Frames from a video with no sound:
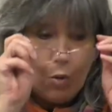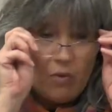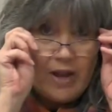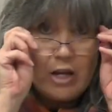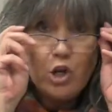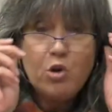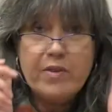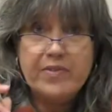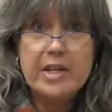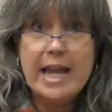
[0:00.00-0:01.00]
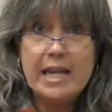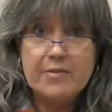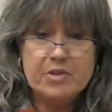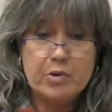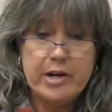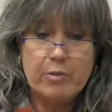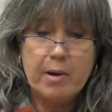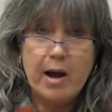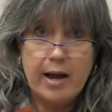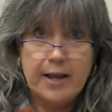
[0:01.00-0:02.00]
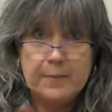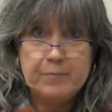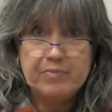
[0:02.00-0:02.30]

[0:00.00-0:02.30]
Well, they knew that the natives were nearby.